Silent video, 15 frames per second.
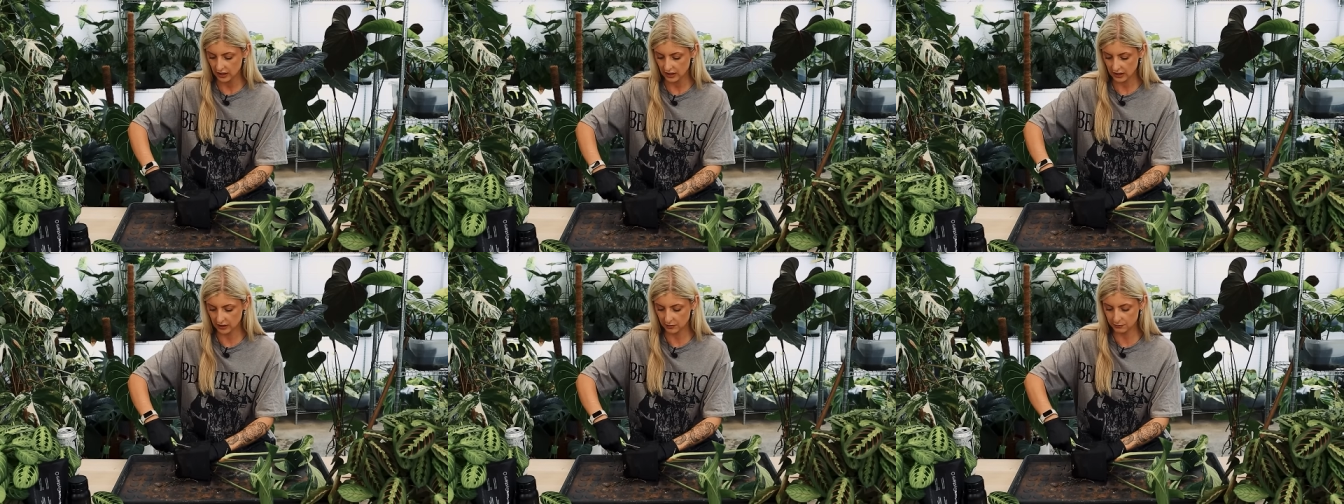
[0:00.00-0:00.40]

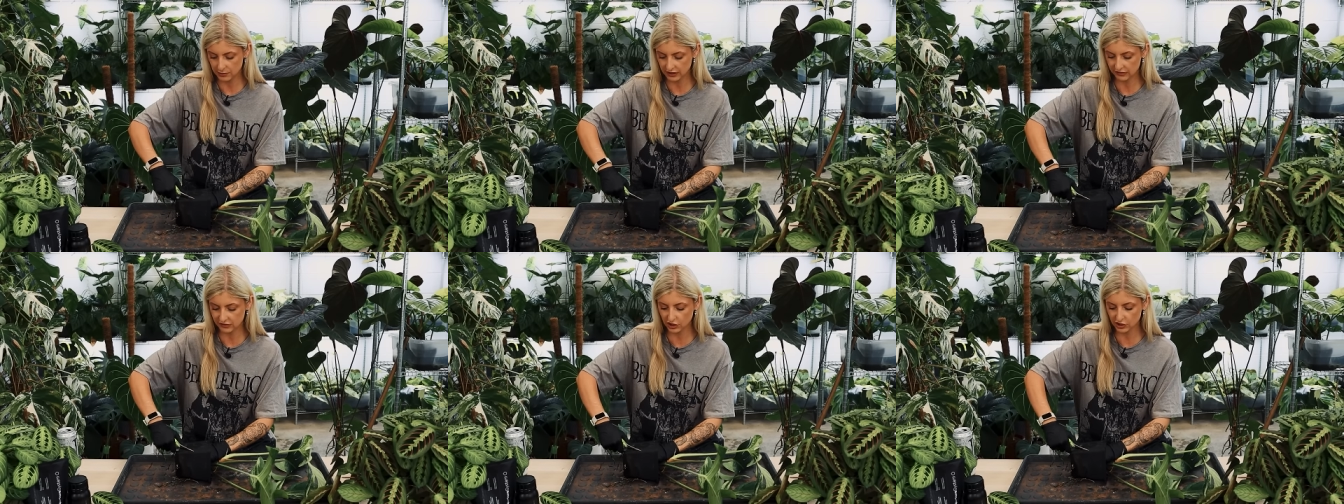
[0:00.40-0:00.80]
um,
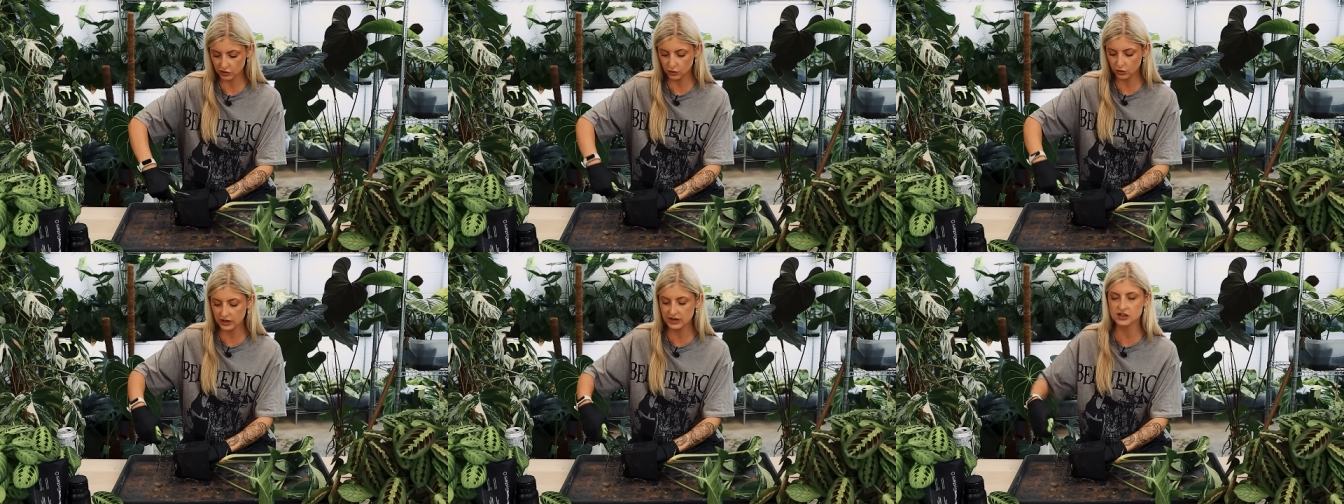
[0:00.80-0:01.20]
because not
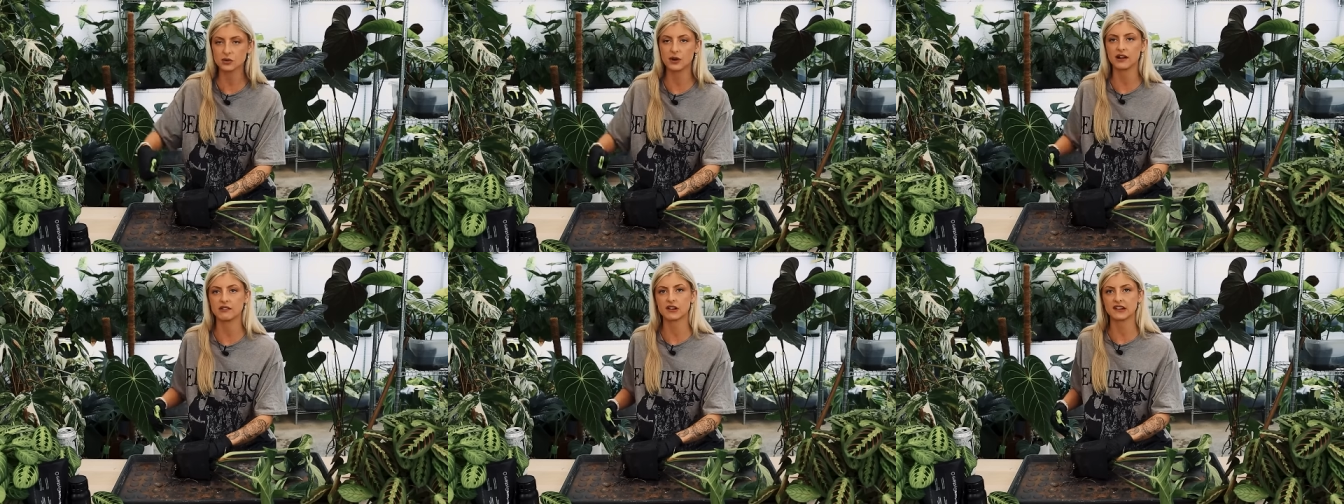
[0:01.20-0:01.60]
only
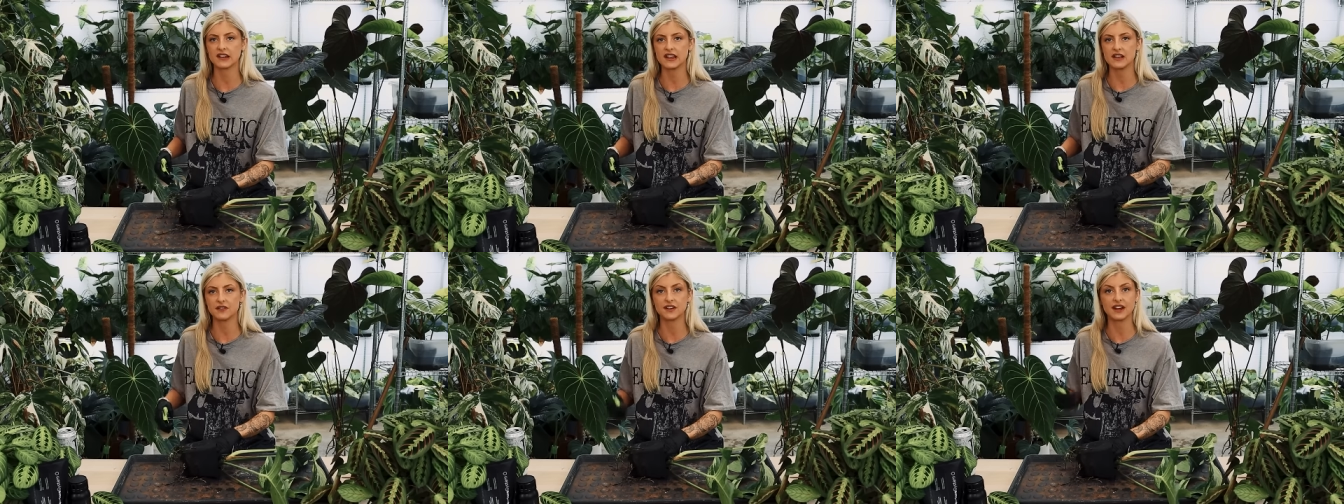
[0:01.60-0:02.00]
do I
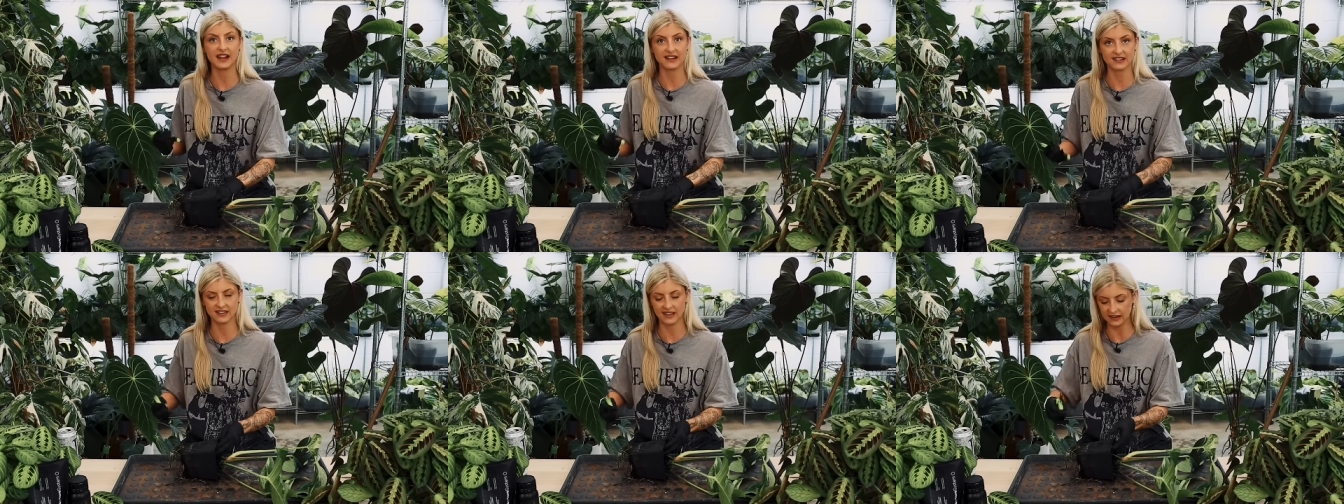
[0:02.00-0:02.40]
receive
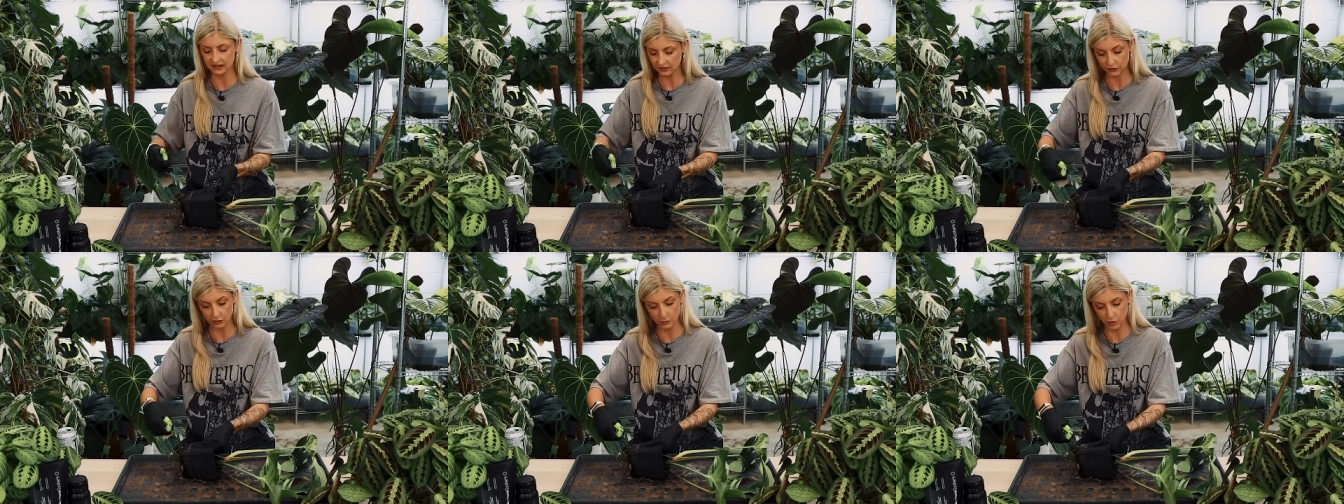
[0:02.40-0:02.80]
nice
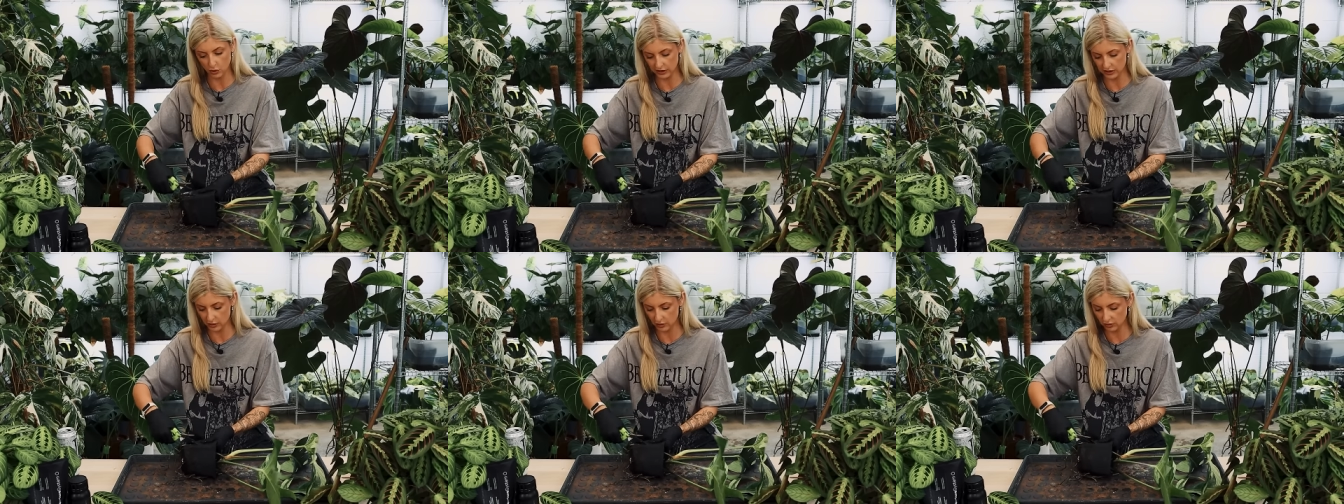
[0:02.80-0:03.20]
things from
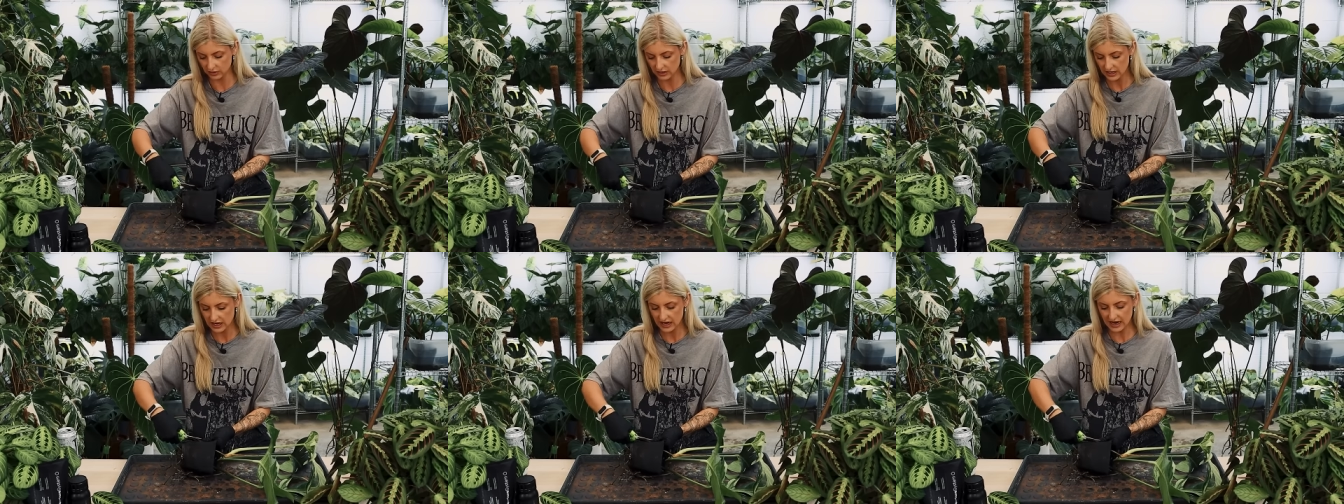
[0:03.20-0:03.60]
all y'all,